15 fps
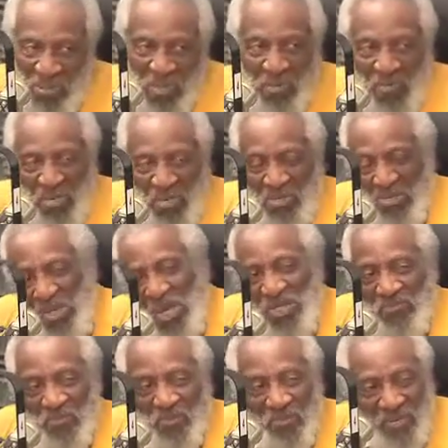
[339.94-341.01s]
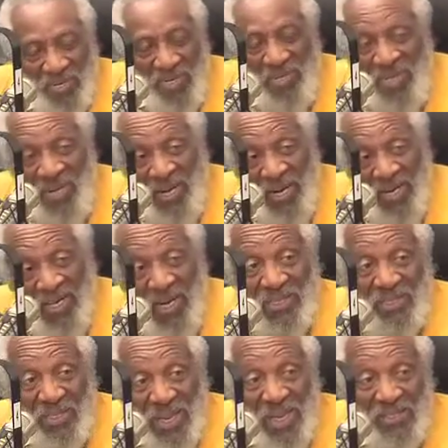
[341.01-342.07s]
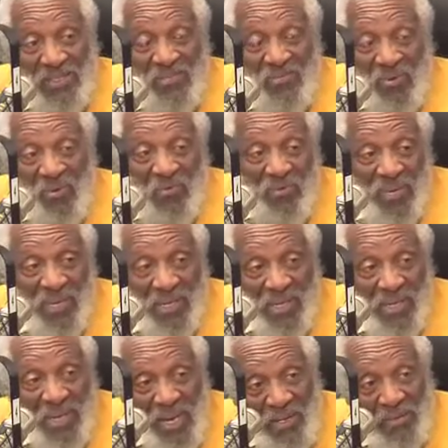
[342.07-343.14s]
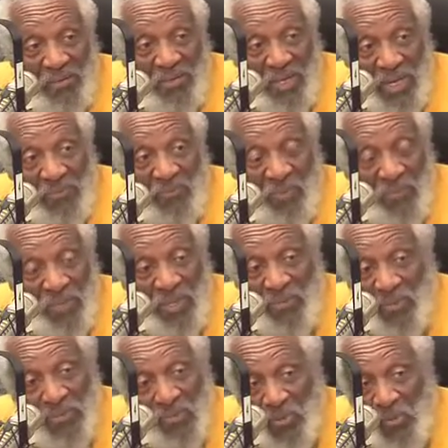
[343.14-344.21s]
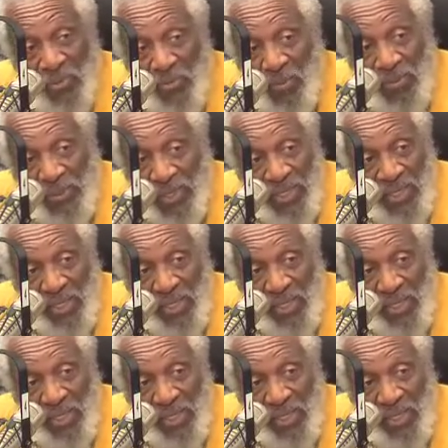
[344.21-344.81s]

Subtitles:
and say, "Give me a sarsaparilla." And not till I was a grown man that I know sarsaparilla was a herbal